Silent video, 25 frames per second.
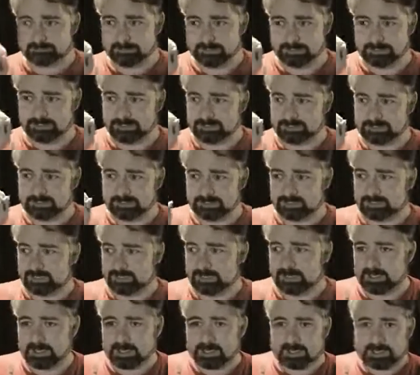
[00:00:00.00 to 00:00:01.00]
It's
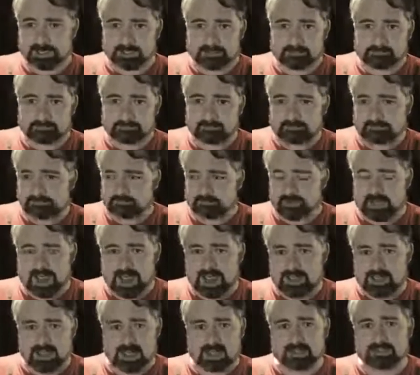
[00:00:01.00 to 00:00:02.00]
just for
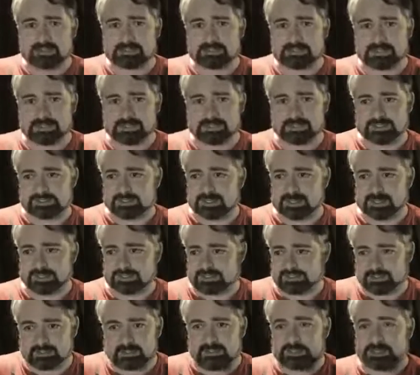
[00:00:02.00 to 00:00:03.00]
Hangouts.
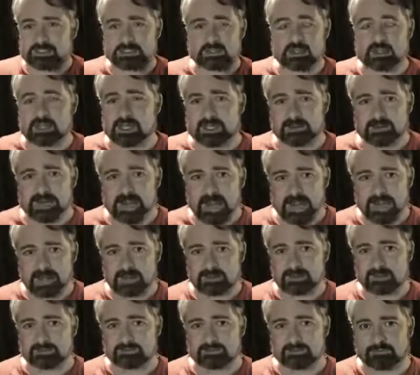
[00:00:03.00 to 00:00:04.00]
It's not going to be
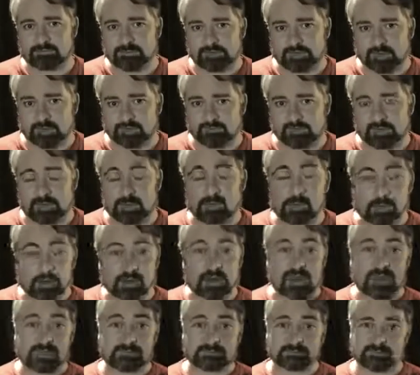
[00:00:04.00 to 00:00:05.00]
any good for photography and all,
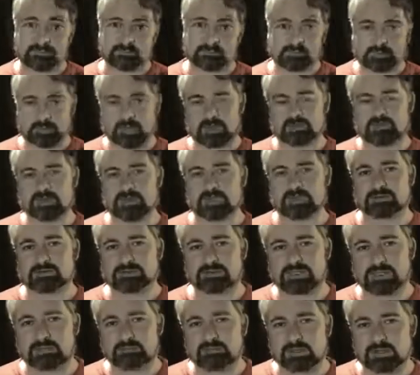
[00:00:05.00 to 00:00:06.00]
and I'm heavily
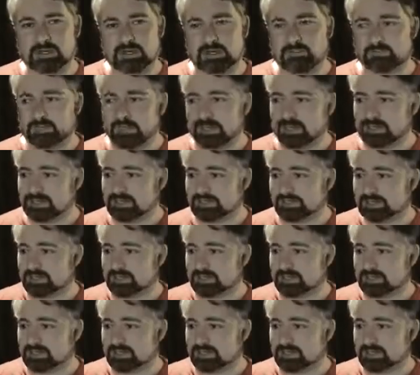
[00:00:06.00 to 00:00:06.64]
interested in photography, and it